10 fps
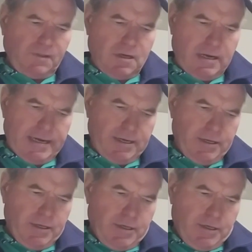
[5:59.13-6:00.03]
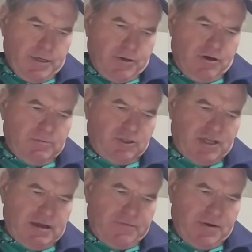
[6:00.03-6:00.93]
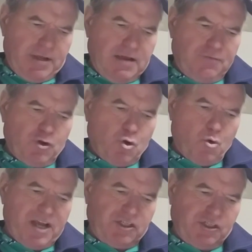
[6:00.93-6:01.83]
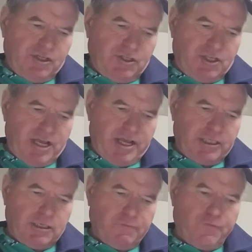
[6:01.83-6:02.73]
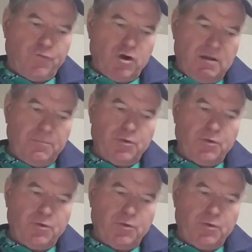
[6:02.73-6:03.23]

All right. Number 7, if the question says from the